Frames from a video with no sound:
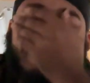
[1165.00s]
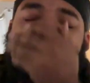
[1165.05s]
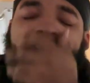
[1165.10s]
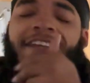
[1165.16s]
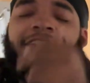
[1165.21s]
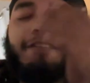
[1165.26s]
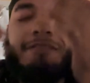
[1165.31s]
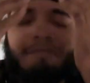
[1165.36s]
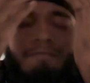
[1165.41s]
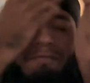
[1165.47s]

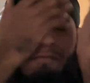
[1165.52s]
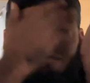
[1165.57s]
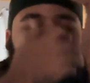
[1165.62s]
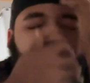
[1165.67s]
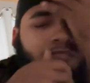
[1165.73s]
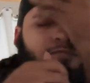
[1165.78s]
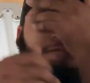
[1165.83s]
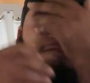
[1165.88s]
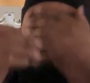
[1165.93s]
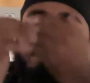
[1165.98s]
said,
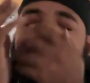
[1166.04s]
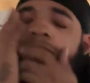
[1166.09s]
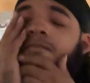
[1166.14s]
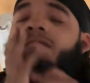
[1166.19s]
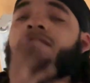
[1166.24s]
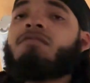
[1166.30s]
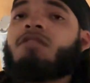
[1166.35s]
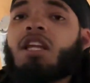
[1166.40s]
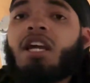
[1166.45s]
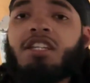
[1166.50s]

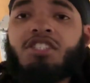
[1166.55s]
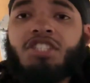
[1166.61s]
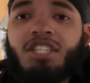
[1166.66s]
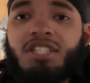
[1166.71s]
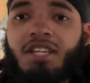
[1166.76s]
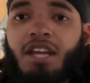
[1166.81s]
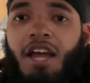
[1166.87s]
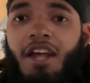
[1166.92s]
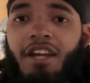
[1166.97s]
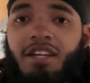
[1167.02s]
I just
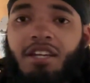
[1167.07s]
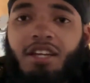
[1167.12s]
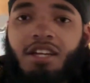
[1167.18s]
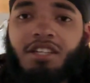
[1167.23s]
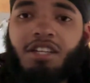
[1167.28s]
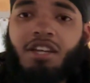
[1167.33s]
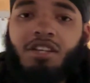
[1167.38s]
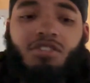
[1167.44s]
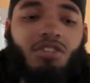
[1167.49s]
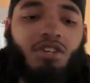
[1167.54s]
got it done
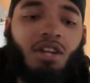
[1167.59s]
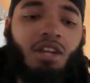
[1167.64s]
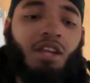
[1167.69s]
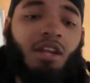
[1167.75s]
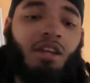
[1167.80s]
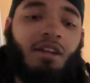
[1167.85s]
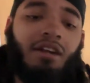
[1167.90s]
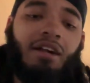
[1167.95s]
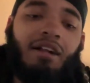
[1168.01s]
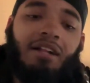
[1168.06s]
yesterday.
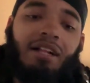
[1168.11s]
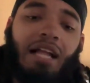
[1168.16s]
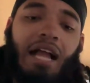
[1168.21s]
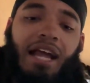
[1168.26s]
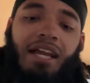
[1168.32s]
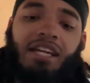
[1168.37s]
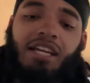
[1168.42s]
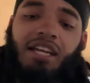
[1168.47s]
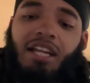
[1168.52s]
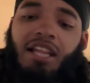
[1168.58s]
I
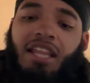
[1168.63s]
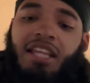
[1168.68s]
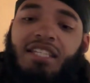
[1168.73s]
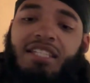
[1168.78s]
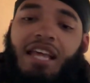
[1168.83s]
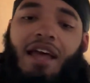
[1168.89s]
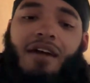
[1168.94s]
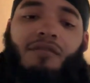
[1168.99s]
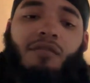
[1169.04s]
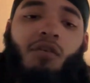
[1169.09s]
need to at least
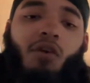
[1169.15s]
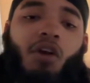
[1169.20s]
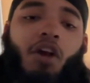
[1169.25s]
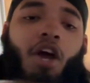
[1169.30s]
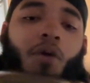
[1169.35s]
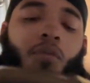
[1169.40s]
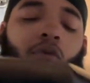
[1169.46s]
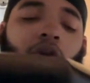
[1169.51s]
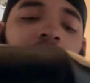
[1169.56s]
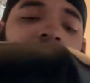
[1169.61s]
have them for a
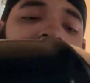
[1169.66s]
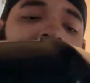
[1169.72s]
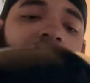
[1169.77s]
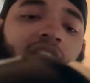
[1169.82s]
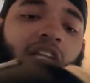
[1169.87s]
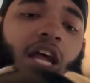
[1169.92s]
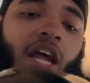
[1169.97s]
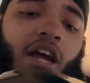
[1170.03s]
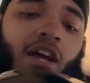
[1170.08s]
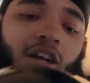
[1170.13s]
couple days
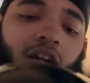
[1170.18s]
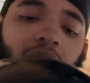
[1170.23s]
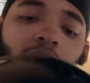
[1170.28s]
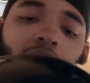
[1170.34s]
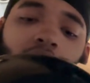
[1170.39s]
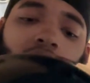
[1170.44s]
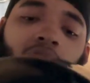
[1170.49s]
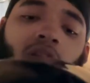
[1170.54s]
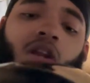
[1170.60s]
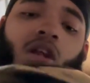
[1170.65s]
now. Come
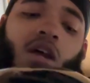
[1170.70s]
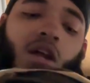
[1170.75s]
on.